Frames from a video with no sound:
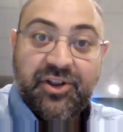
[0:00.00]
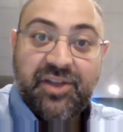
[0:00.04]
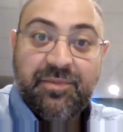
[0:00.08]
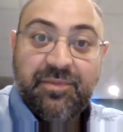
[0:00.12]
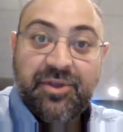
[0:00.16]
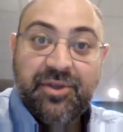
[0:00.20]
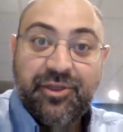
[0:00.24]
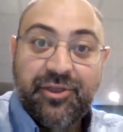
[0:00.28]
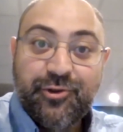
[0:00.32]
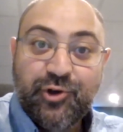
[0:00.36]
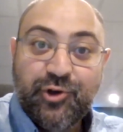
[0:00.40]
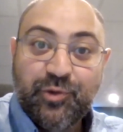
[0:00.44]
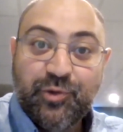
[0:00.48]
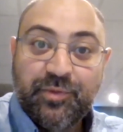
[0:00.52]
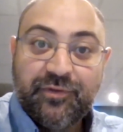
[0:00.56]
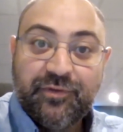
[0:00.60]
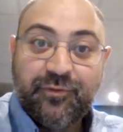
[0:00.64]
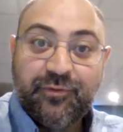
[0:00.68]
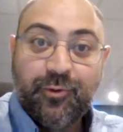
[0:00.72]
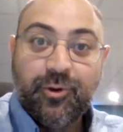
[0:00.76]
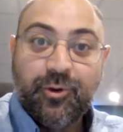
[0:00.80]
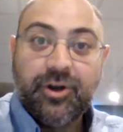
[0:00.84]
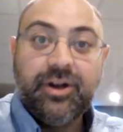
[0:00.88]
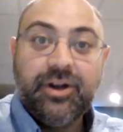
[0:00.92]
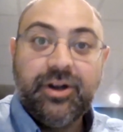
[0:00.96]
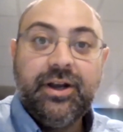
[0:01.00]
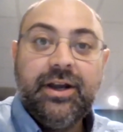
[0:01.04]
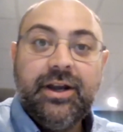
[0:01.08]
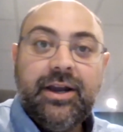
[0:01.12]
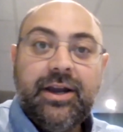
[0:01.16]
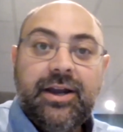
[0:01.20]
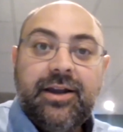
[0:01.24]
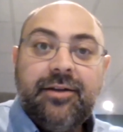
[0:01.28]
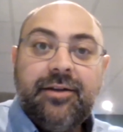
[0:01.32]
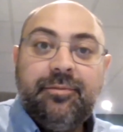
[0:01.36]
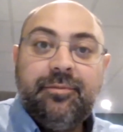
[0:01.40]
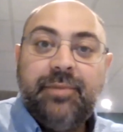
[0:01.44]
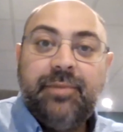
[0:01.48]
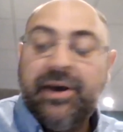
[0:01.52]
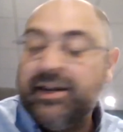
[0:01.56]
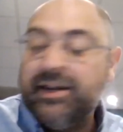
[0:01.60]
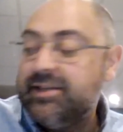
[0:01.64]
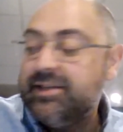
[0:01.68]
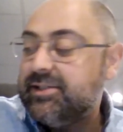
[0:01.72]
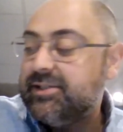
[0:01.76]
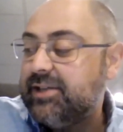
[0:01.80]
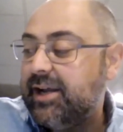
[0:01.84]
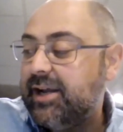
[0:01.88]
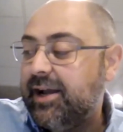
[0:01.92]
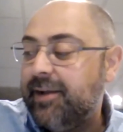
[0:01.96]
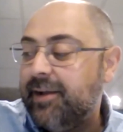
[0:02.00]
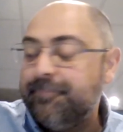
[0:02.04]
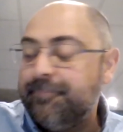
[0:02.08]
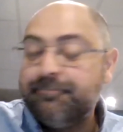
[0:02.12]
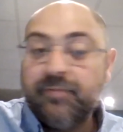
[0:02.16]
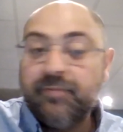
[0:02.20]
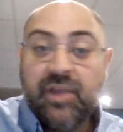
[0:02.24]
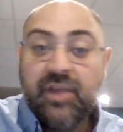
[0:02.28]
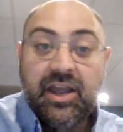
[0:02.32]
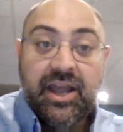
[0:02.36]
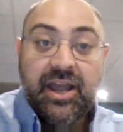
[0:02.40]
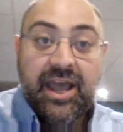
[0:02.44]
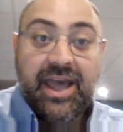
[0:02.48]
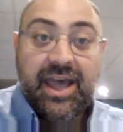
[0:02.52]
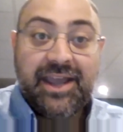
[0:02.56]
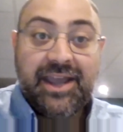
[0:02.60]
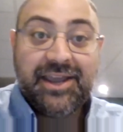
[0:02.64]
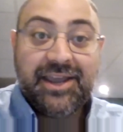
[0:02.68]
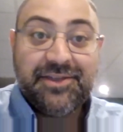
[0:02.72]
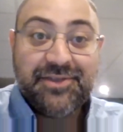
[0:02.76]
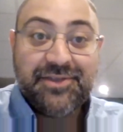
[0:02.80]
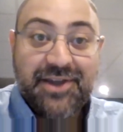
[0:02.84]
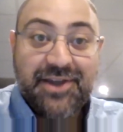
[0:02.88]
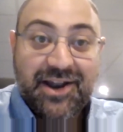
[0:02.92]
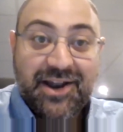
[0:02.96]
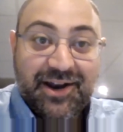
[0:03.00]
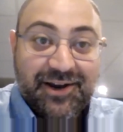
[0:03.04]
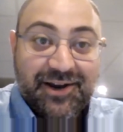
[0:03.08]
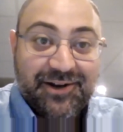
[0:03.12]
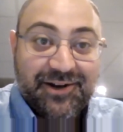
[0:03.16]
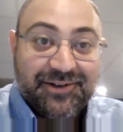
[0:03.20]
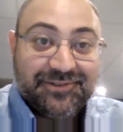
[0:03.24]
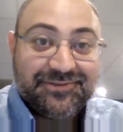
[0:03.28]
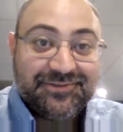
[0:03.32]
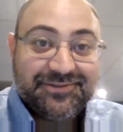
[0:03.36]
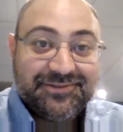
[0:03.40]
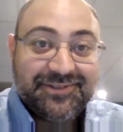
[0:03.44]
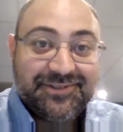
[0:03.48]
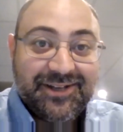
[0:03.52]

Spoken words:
They've been through it before, but hang in there.